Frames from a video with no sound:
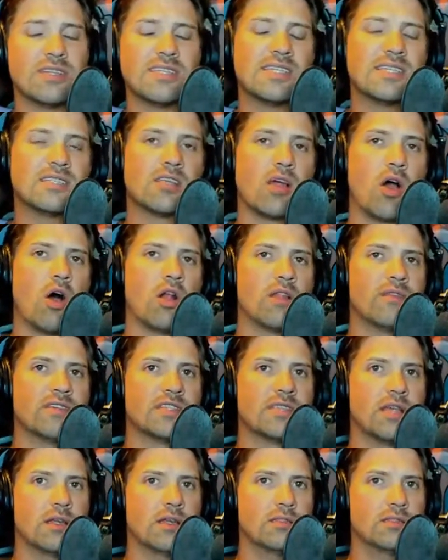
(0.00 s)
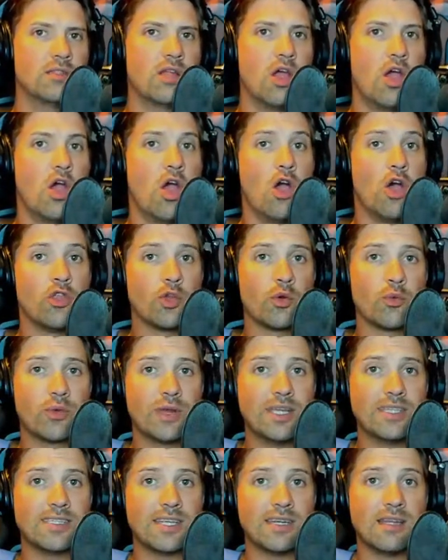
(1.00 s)
Is this all of a sudden the
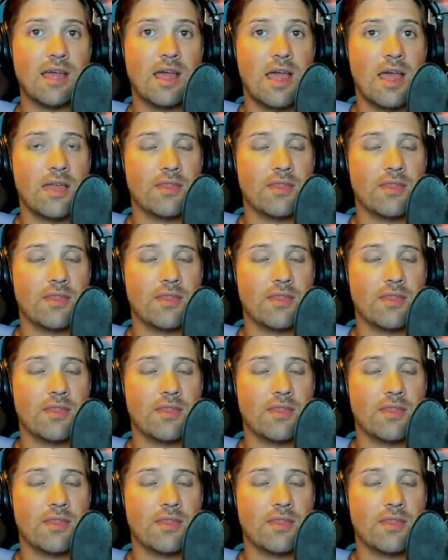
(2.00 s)
reason